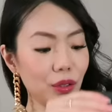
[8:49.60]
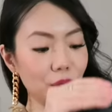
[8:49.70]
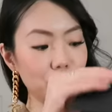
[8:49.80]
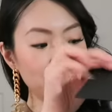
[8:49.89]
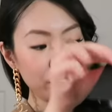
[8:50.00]

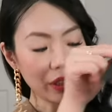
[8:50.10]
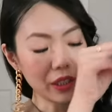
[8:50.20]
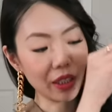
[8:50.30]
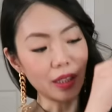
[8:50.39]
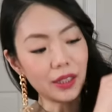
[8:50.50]
to
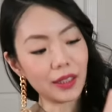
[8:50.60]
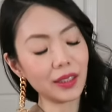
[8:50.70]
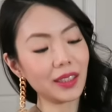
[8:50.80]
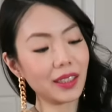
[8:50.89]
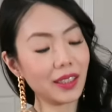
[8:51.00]

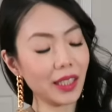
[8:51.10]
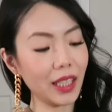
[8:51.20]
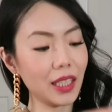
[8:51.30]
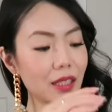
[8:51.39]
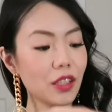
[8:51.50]
reveal,
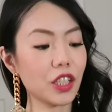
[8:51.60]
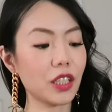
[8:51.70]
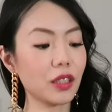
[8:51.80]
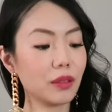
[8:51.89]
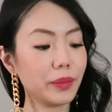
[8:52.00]
ladies and
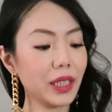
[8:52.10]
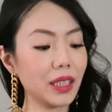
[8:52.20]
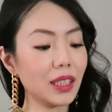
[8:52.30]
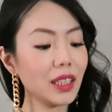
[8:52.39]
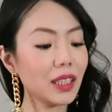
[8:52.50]

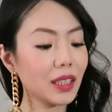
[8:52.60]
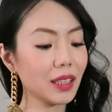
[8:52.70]
gentlemen.